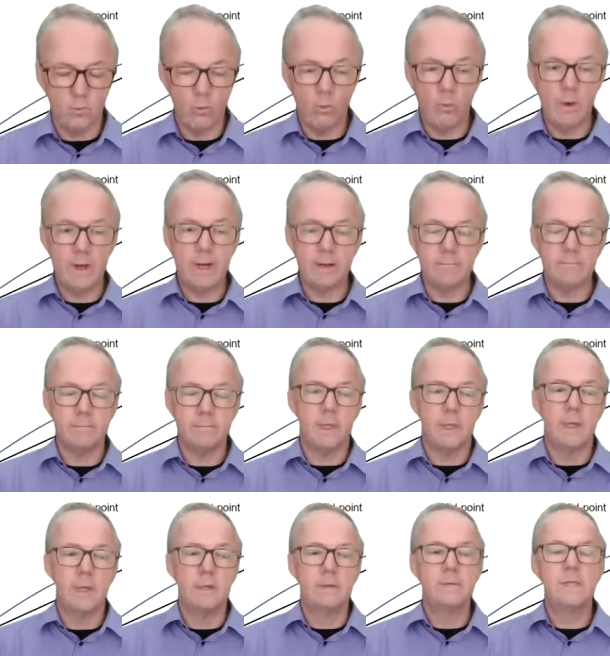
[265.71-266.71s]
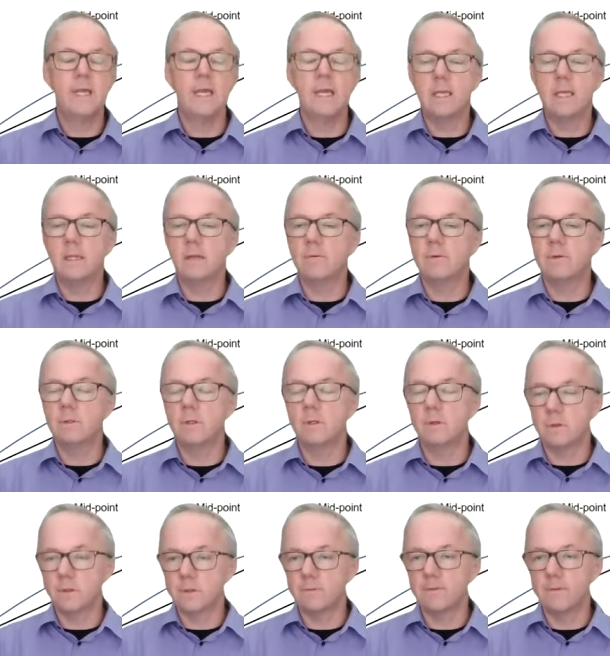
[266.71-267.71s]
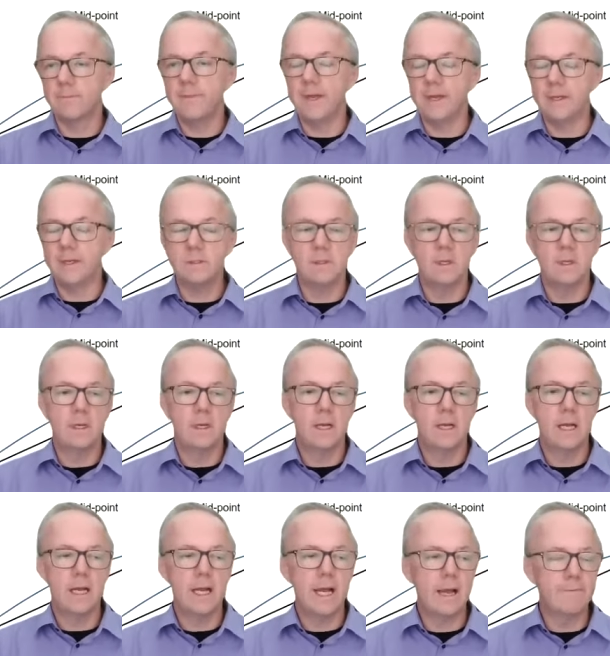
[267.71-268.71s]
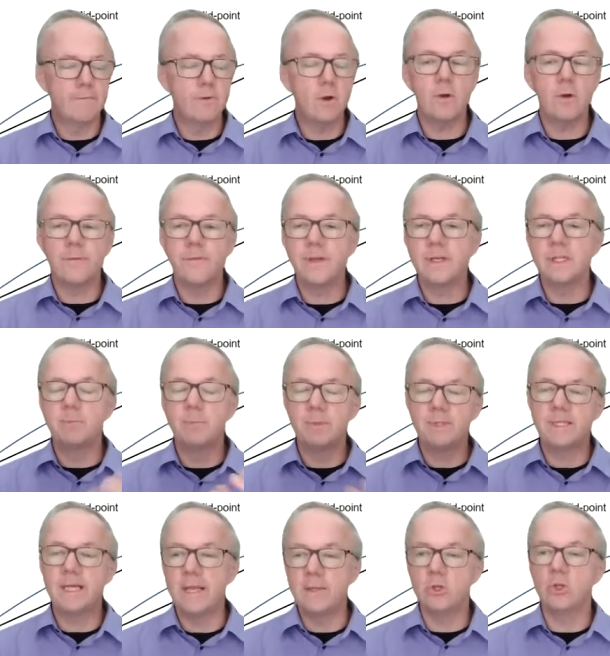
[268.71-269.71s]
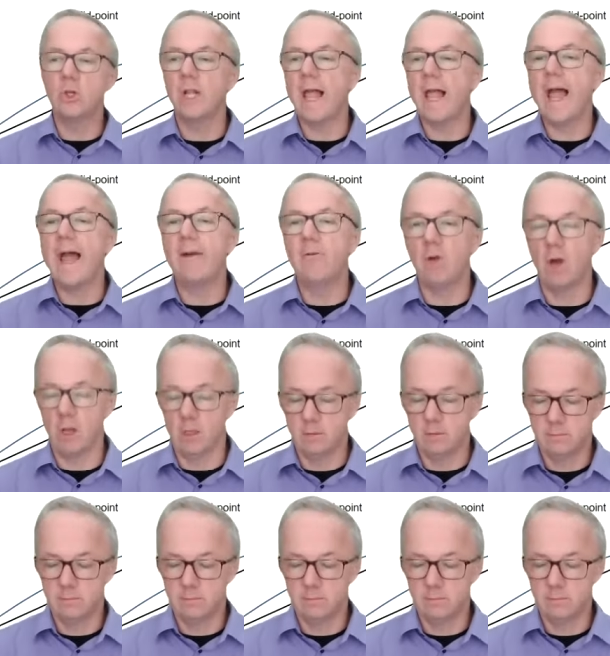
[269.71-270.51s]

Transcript: when I'm taking the results from this, I've got this potential error.